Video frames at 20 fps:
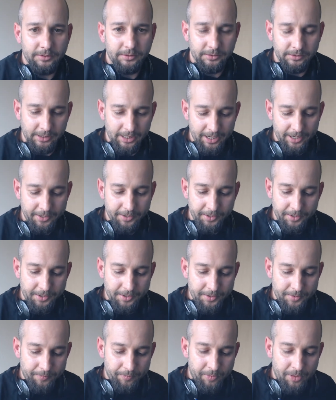Okay,
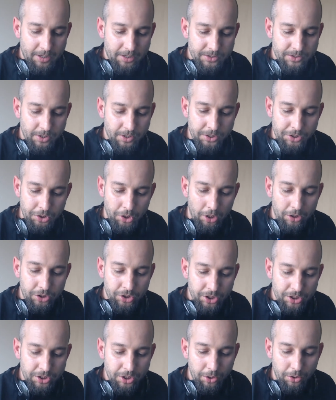so it's not
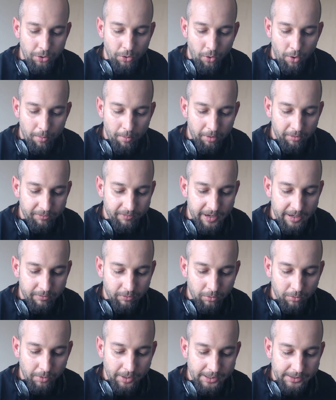just a normal
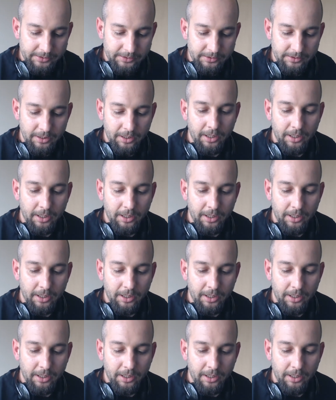Flavor West